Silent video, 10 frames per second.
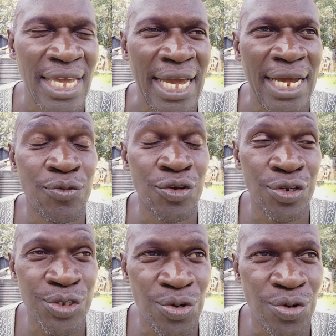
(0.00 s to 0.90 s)
And we
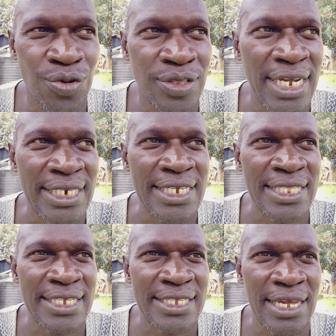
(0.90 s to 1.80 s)
also know that in
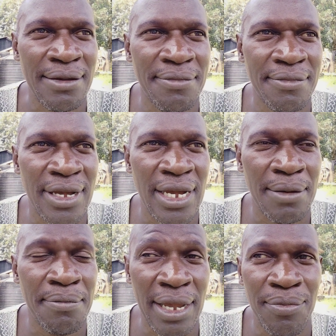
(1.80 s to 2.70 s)
the same
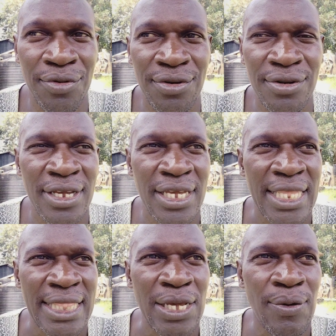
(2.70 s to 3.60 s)
Bible,
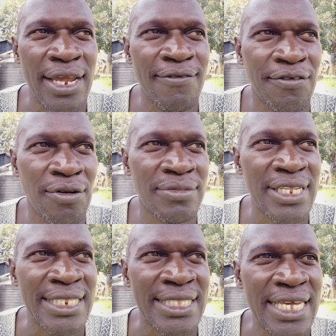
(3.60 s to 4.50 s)
they were informed
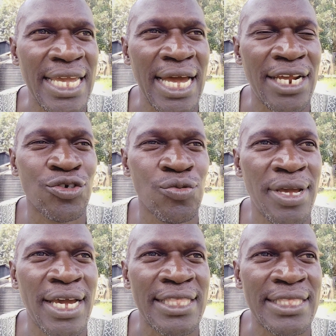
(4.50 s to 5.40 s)
that they are to
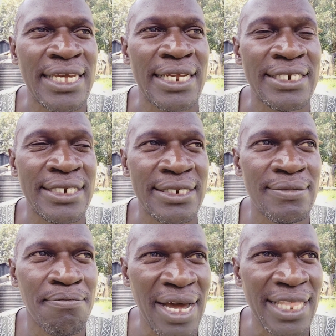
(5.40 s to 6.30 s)
make the
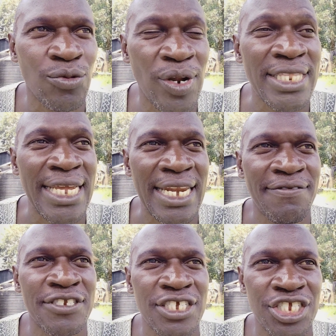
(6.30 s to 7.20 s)
month when they
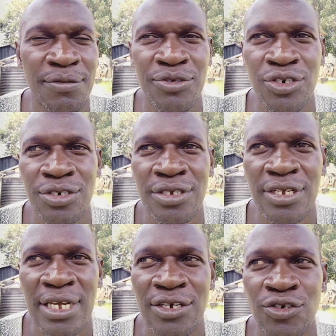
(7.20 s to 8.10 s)
left Egypt
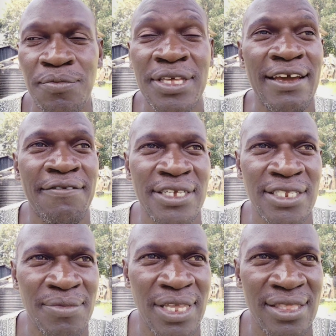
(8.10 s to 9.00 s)
to be their
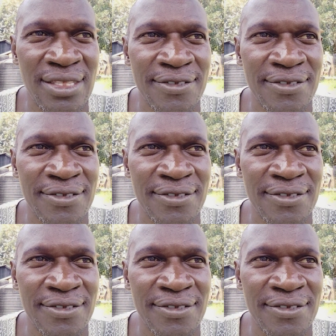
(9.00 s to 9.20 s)
first month.